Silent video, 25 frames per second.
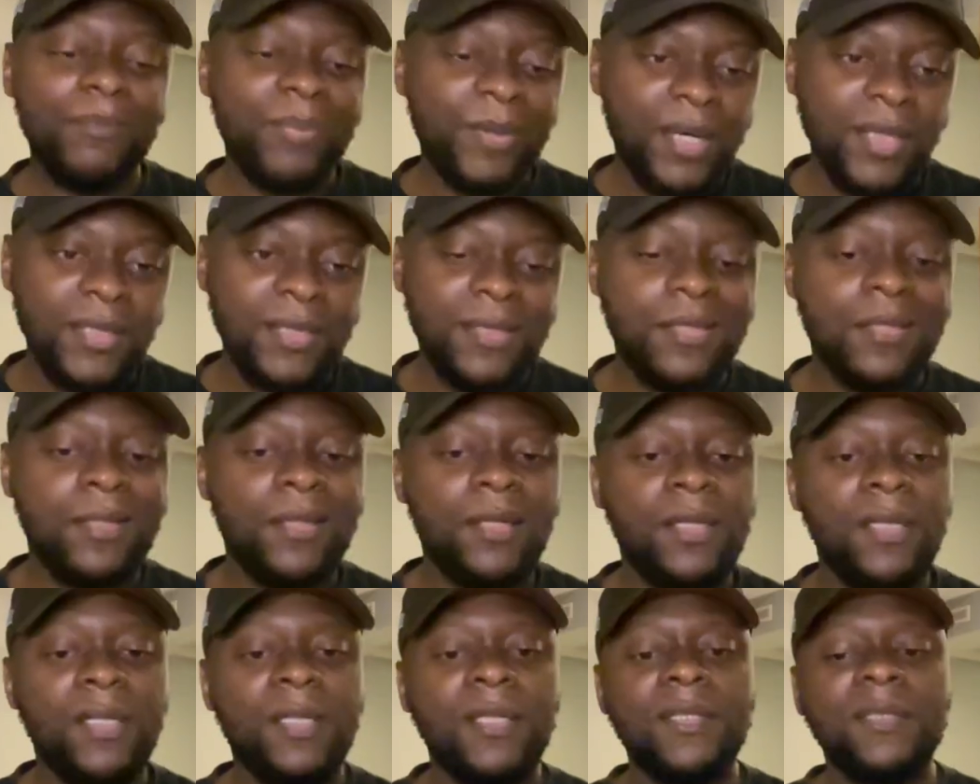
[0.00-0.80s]
But
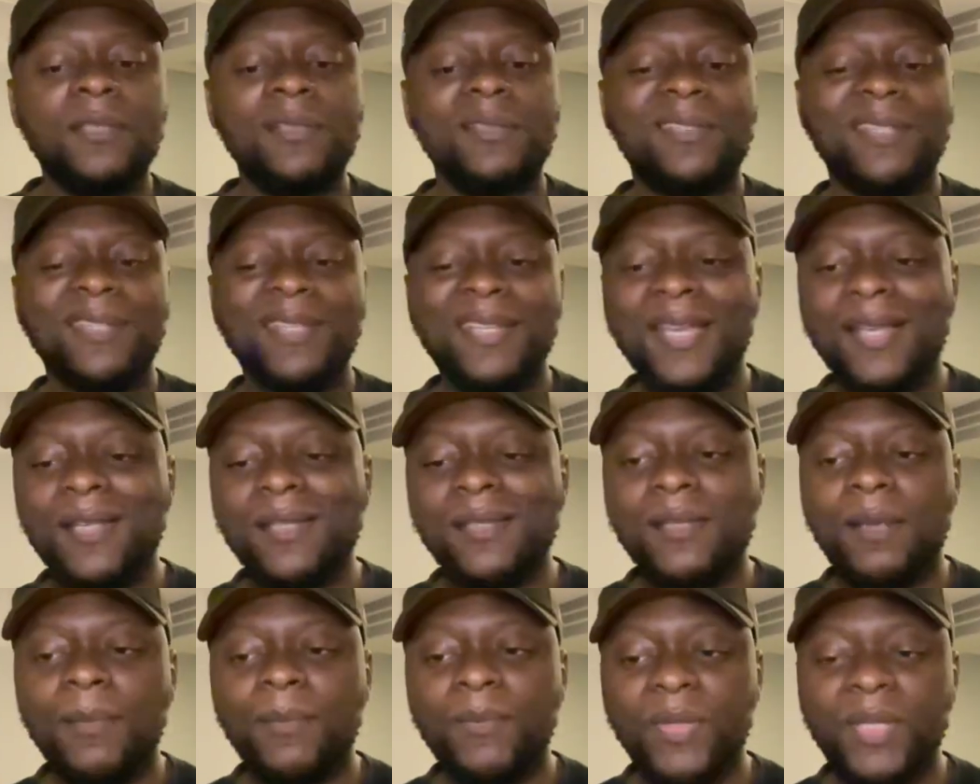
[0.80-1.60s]
to get
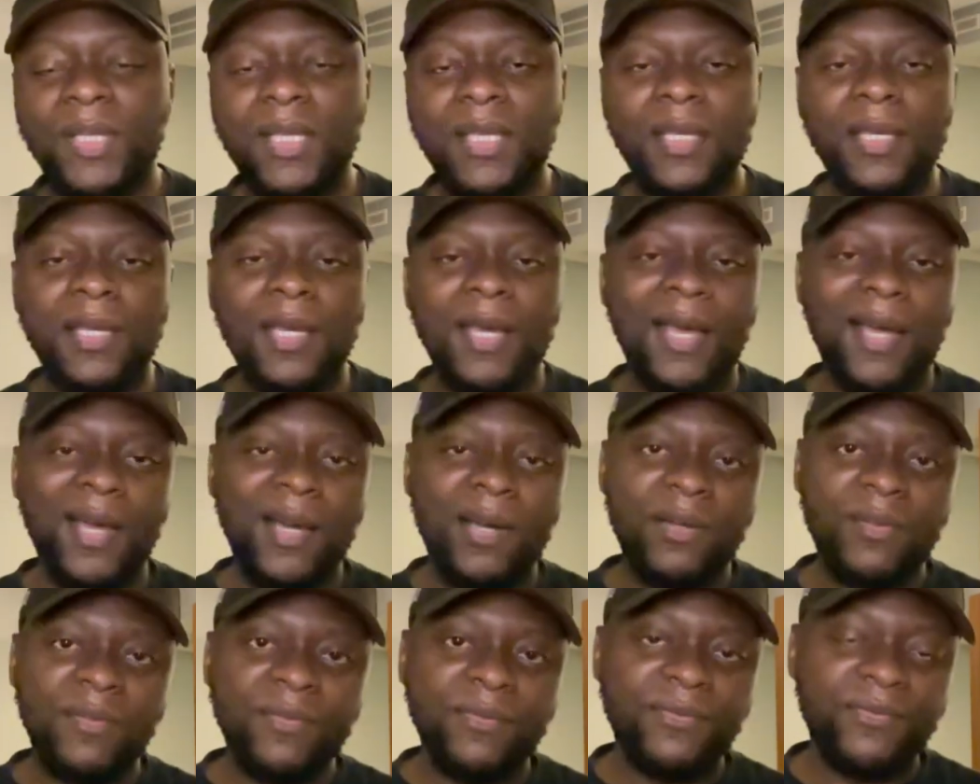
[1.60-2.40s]
somebody
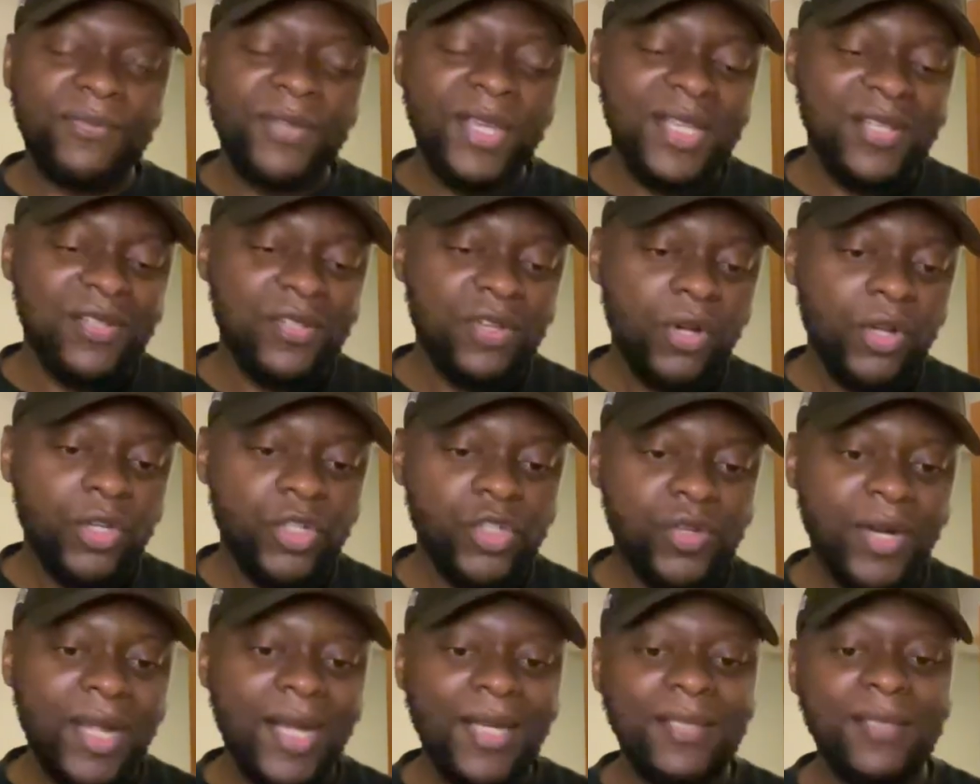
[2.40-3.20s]
out of his
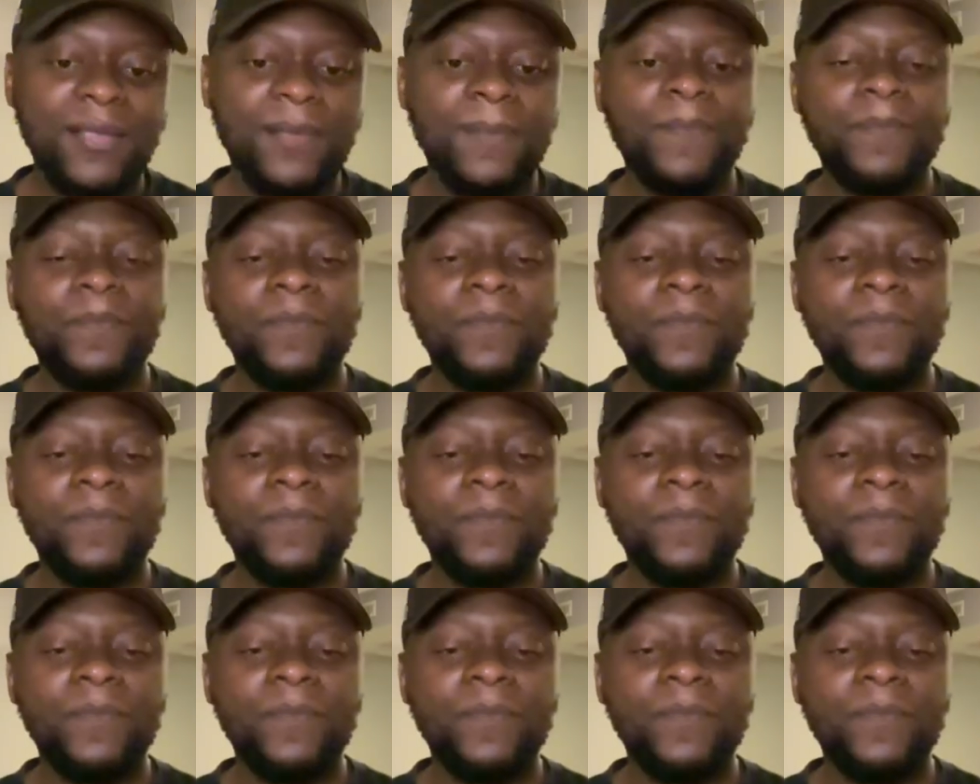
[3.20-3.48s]
contract